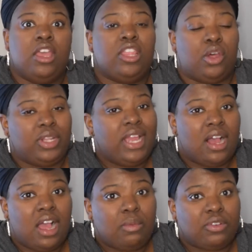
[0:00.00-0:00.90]
The only
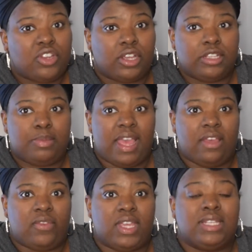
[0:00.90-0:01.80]
con with Trucker's
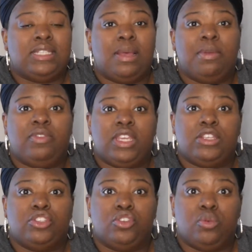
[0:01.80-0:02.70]
Path is some of
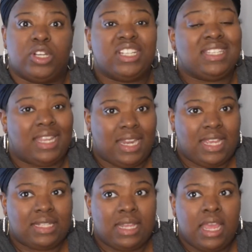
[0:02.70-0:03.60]
these newer
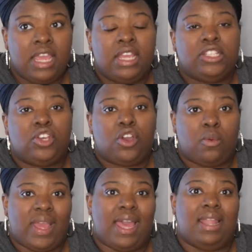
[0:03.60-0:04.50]
cities took
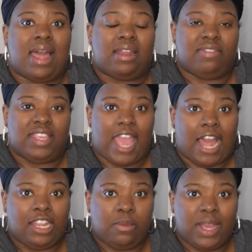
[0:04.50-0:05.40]
away a lot of the
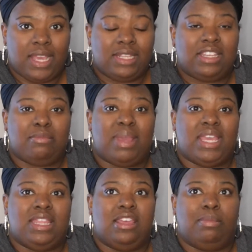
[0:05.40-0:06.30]
alleyways and
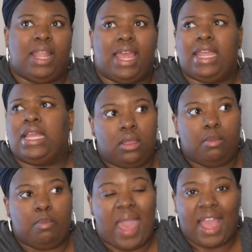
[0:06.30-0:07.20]
made them
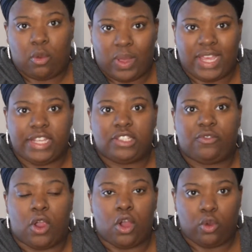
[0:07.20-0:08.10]
like back ways
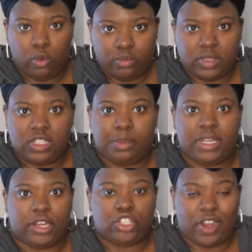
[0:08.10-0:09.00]
for homes to put
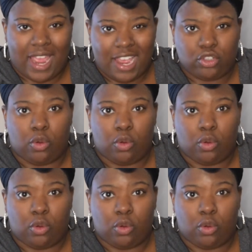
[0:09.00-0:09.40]
their trash or